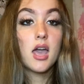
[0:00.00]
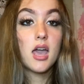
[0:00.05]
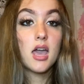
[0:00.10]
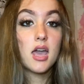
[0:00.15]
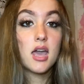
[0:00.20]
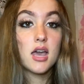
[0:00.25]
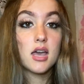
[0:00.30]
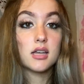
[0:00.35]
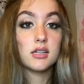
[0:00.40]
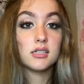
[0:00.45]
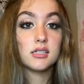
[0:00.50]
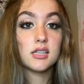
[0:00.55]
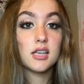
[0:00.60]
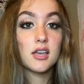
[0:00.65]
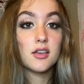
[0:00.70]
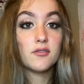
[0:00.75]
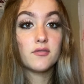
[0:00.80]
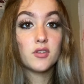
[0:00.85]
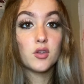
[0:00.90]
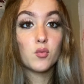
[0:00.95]
And
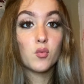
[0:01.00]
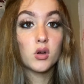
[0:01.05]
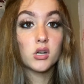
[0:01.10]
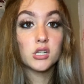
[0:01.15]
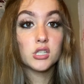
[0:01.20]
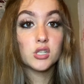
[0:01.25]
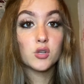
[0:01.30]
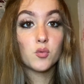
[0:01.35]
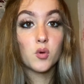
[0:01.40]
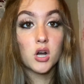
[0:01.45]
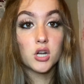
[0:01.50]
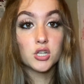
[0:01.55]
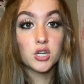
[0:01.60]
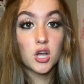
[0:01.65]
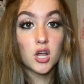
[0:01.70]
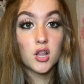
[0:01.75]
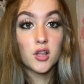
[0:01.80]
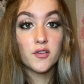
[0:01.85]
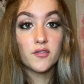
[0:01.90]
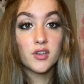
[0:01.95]
if you wanted to watch
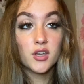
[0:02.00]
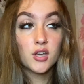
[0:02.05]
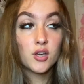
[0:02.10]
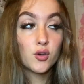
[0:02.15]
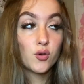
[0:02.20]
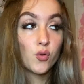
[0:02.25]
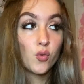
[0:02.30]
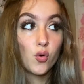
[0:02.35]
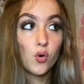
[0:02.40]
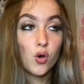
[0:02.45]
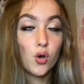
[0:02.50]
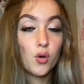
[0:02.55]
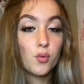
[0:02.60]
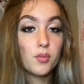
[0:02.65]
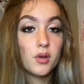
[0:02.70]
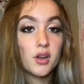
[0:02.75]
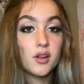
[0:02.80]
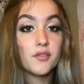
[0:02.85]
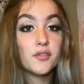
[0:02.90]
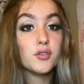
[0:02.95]
all of it, cool,
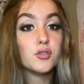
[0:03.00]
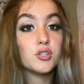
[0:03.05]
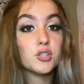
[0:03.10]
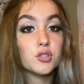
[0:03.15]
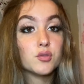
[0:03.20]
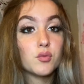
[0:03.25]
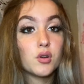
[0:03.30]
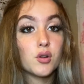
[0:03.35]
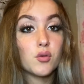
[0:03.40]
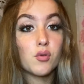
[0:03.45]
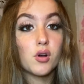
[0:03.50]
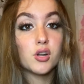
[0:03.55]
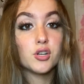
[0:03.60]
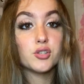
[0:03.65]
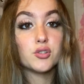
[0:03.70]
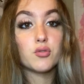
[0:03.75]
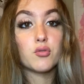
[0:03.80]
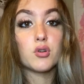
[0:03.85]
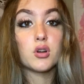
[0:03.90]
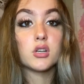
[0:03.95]
but if you just want to watch
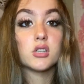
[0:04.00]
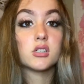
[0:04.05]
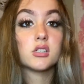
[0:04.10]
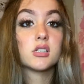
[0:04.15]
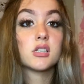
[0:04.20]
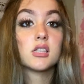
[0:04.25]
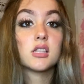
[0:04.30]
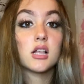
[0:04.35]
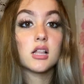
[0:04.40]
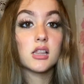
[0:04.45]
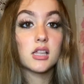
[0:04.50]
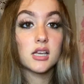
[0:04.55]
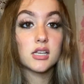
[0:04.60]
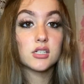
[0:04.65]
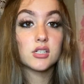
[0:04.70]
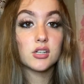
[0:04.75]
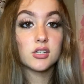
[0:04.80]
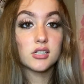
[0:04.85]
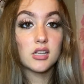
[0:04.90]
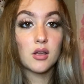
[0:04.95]
yours, the
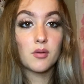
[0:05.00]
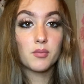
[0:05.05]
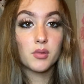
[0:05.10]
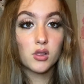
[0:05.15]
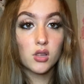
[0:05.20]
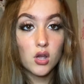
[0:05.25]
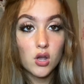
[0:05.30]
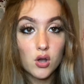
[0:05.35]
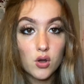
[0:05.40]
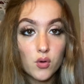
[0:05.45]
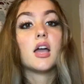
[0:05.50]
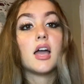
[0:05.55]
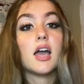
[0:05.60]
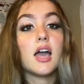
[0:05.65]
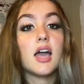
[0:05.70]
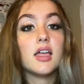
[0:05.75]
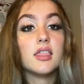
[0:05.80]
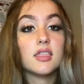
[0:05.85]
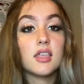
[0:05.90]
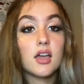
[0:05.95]
links are down below.
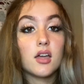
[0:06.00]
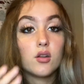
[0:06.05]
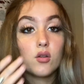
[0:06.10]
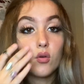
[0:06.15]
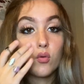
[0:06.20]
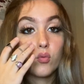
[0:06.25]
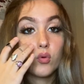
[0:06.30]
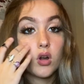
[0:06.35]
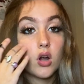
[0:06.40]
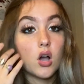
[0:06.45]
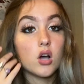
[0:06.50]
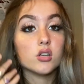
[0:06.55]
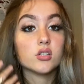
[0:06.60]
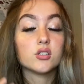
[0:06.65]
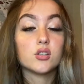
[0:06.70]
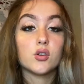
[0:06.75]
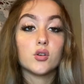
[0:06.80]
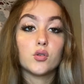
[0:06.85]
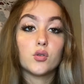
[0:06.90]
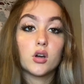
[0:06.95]
And then we're
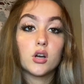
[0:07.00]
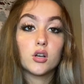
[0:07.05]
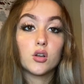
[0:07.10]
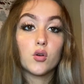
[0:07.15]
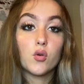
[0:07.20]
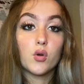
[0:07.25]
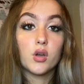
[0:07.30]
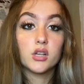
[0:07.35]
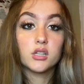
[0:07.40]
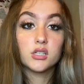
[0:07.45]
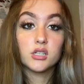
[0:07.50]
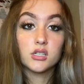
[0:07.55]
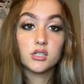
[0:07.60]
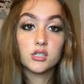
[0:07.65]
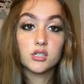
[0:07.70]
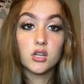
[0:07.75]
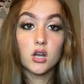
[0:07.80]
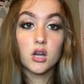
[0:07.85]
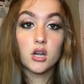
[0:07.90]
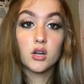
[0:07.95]
also going to
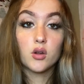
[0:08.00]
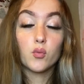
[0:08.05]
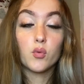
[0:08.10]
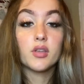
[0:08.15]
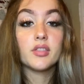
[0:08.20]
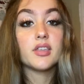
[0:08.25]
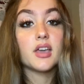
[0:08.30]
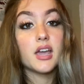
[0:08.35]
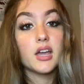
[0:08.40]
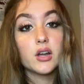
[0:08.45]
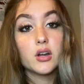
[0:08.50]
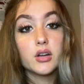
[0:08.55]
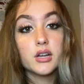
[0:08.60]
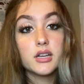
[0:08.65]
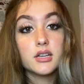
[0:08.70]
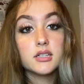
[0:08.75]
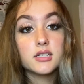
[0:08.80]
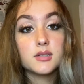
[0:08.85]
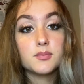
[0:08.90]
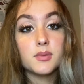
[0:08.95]
start with
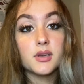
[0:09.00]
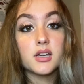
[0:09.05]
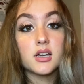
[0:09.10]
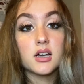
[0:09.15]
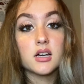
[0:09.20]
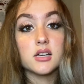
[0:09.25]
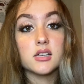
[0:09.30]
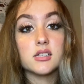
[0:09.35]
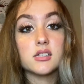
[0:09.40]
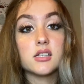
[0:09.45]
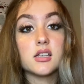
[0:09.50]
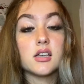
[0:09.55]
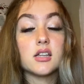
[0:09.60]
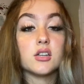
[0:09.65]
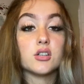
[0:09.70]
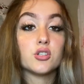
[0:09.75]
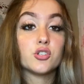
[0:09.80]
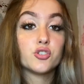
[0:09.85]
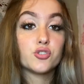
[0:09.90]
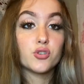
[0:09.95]
Aries, because in
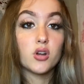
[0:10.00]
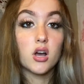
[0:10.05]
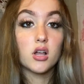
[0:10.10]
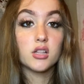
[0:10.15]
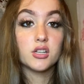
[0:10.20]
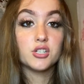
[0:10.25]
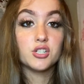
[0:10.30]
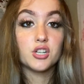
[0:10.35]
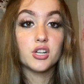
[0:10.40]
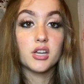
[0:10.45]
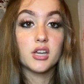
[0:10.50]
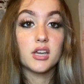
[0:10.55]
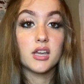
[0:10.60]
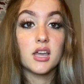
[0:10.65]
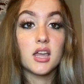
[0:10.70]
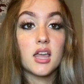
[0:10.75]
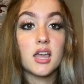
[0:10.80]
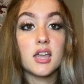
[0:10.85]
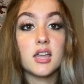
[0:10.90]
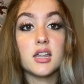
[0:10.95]

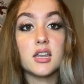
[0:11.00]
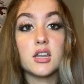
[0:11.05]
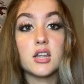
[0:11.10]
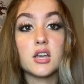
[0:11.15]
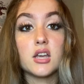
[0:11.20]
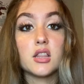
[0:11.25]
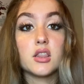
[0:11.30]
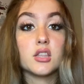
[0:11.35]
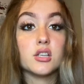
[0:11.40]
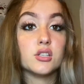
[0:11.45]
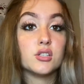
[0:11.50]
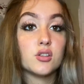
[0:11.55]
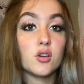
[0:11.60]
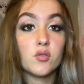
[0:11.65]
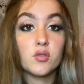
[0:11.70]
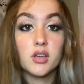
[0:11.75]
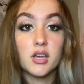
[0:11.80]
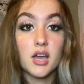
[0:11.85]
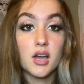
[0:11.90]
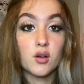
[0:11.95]
astrology, in the
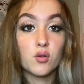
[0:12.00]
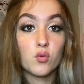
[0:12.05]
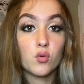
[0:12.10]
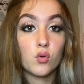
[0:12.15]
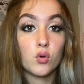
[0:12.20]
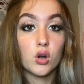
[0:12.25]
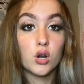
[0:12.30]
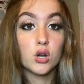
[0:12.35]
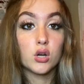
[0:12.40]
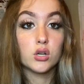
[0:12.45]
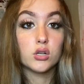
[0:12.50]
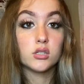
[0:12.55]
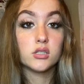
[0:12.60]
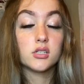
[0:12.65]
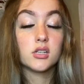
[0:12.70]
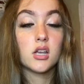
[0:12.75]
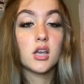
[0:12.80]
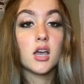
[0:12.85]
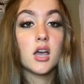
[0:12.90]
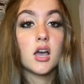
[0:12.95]
zodiac world,
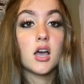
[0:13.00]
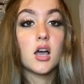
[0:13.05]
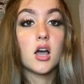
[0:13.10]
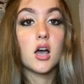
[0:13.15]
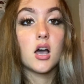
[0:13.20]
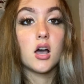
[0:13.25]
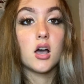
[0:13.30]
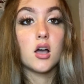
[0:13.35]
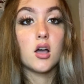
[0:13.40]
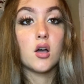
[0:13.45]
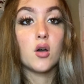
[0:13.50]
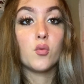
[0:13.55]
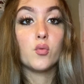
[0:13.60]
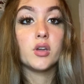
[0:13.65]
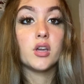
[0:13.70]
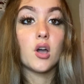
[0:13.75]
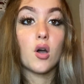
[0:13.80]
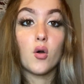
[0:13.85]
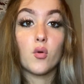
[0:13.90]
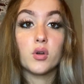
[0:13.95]
Uh,
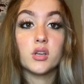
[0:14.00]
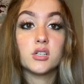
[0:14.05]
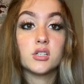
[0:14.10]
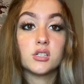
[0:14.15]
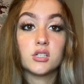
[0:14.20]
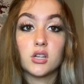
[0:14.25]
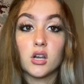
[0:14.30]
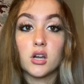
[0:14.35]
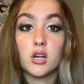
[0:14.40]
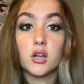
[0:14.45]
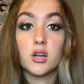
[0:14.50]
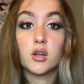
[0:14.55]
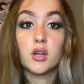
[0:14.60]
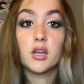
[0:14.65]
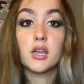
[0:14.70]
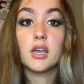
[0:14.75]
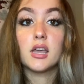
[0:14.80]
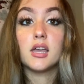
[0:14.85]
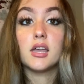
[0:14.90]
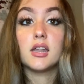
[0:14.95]
we always start
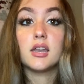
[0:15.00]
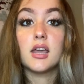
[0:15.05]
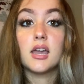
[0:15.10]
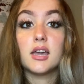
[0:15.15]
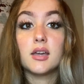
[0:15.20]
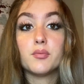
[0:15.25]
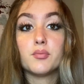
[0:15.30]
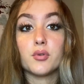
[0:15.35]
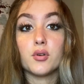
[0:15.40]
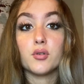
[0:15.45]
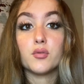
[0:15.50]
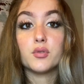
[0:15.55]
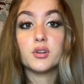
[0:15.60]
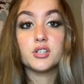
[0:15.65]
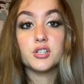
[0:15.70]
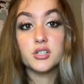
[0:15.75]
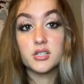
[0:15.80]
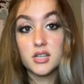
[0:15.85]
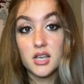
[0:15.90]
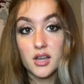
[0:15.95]
in April,
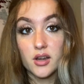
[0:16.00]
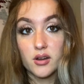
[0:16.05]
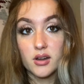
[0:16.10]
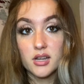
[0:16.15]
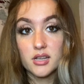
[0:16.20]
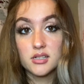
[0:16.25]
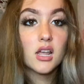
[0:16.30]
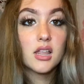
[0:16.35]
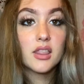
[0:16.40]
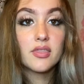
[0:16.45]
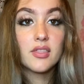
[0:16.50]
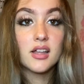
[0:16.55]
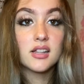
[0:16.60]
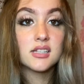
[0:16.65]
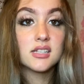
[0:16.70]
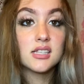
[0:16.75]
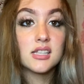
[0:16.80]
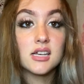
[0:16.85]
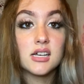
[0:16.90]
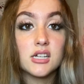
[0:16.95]
which is Aries.
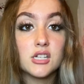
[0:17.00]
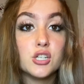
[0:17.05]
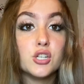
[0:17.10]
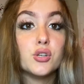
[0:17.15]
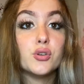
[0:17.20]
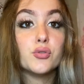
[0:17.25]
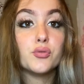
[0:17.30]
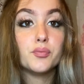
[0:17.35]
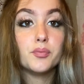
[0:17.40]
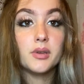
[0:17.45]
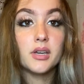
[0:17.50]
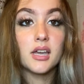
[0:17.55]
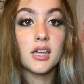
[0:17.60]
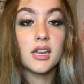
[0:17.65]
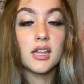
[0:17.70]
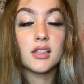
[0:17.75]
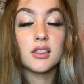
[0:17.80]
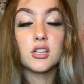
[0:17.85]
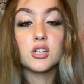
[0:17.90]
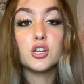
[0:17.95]
That's the new
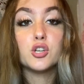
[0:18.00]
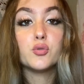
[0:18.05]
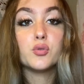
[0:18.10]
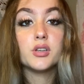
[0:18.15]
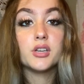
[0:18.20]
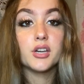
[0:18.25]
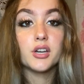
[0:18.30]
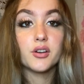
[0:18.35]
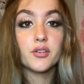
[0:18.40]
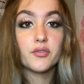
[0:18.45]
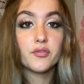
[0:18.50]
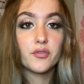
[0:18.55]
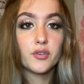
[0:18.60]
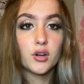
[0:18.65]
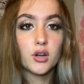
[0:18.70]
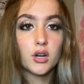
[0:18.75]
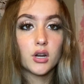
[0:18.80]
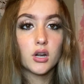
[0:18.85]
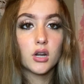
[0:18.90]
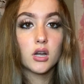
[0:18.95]
beginning, the new year
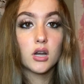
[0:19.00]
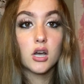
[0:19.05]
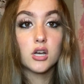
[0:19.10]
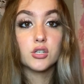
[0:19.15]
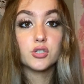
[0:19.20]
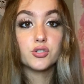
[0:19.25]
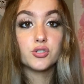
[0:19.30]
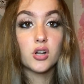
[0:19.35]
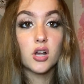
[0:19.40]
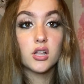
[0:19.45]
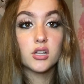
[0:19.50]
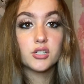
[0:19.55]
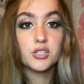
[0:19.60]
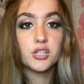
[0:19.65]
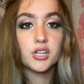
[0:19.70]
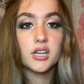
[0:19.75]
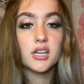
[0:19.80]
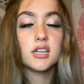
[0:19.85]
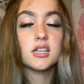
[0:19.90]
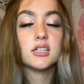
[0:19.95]
for
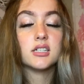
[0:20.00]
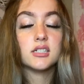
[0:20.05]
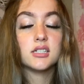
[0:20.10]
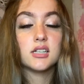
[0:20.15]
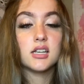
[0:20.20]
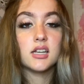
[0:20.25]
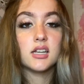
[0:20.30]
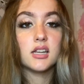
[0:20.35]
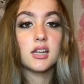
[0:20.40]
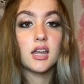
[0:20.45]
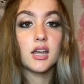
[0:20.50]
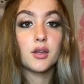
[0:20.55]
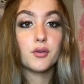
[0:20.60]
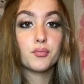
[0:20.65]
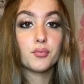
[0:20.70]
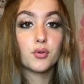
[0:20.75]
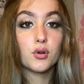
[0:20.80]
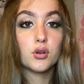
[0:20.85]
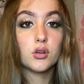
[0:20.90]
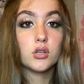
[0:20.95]
astrology is in
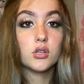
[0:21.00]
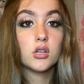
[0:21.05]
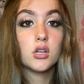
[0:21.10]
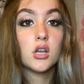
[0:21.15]
April.